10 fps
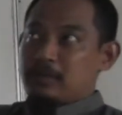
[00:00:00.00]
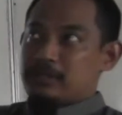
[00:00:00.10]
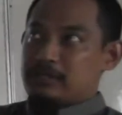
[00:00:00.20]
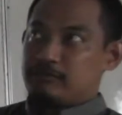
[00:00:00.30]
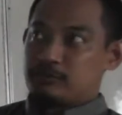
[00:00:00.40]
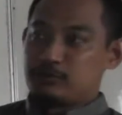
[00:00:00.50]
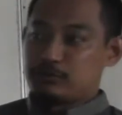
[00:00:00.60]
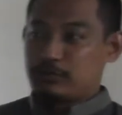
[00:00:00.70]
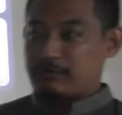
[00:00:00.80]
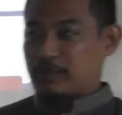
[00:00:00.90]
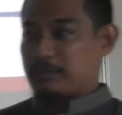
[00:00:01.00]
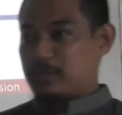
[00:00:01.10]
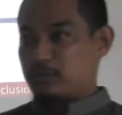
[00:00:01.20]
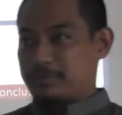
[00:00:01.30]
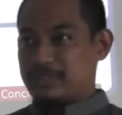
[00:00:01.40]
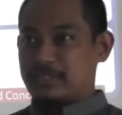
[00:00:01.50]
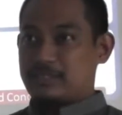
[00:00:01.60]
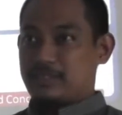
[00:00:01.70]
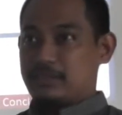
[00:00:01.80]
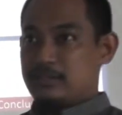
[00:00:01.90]
If you go to FYP 2
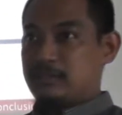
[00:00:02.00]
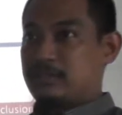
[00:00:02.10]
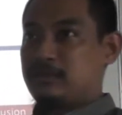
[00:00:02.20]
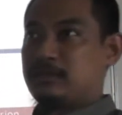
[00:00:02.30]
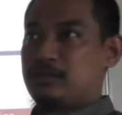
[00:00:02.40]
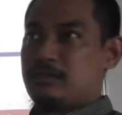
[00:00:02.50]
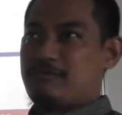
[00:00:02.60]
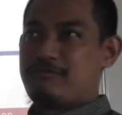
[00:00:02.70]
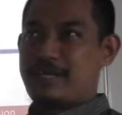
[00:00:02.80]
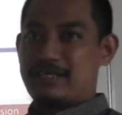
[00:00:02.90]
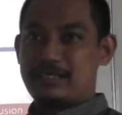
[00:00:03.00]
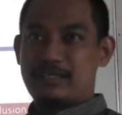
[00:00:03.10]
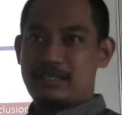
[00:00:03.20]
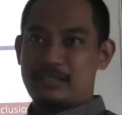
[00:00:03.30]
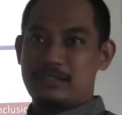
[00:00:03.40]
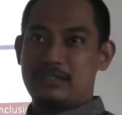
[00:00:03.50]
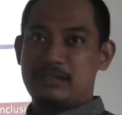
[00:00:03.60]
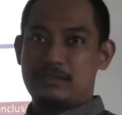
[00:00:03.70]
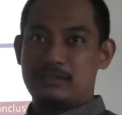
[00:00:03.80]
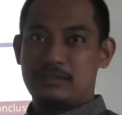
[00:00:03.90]
presentation, very
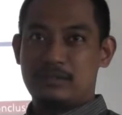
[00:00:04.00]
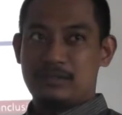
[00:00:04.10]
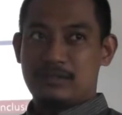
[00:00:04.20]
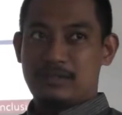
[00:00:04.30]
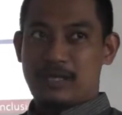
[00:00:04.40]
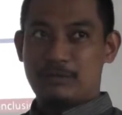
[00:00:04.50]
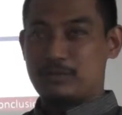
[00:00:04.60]
rarely our